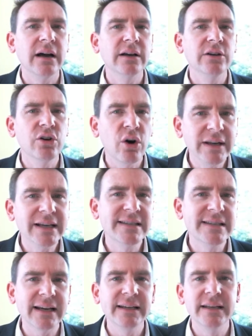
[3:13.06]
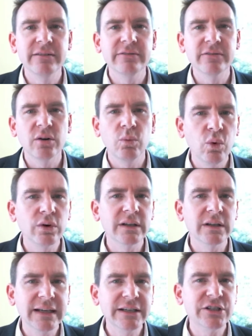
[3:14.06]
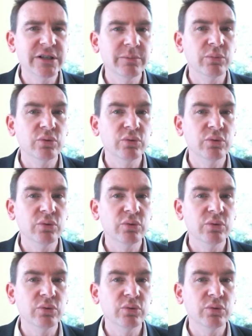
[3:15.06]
non-executive water leadership